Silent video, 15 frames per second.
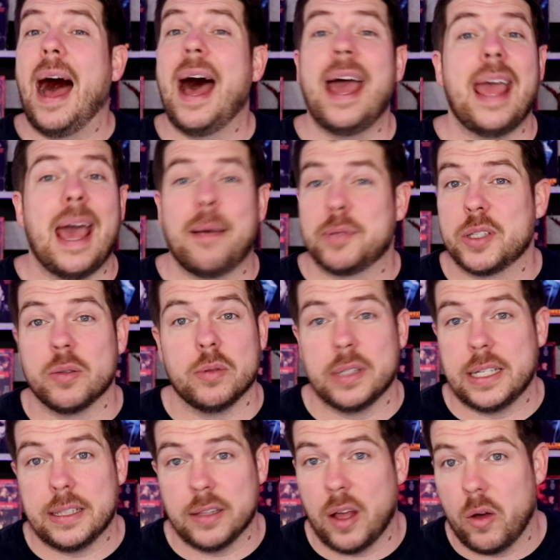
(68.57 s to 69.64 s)
I
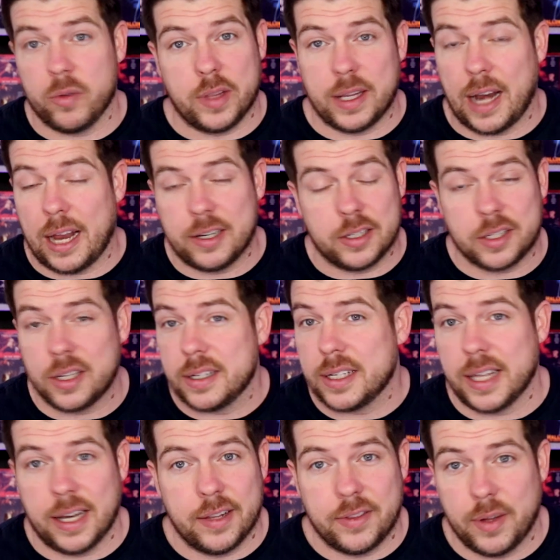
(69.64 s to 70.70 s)
absolutely loathed it. I just couldn't
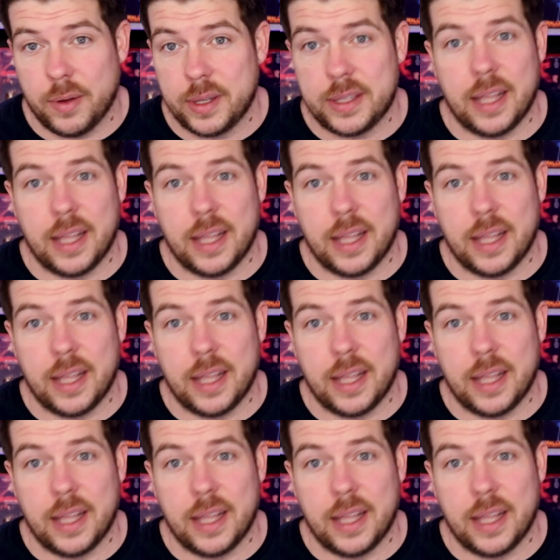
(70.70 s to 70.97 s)
get into it.